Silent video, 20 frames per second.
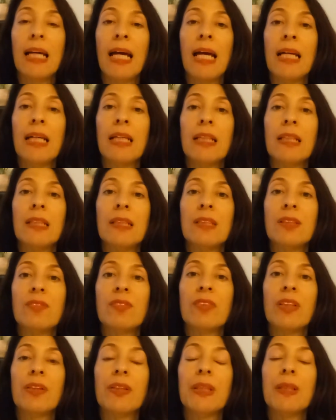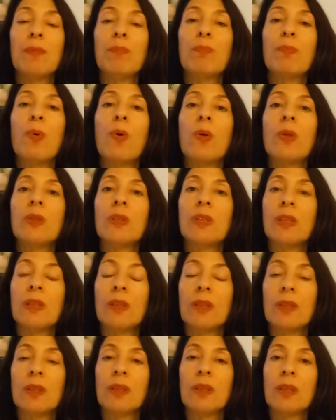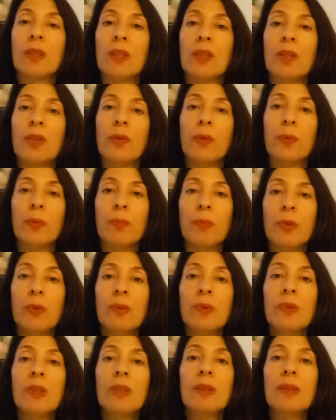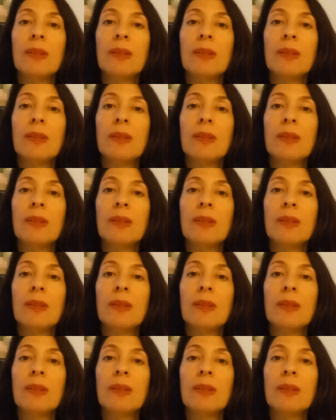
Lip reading: and it is a very important new moon.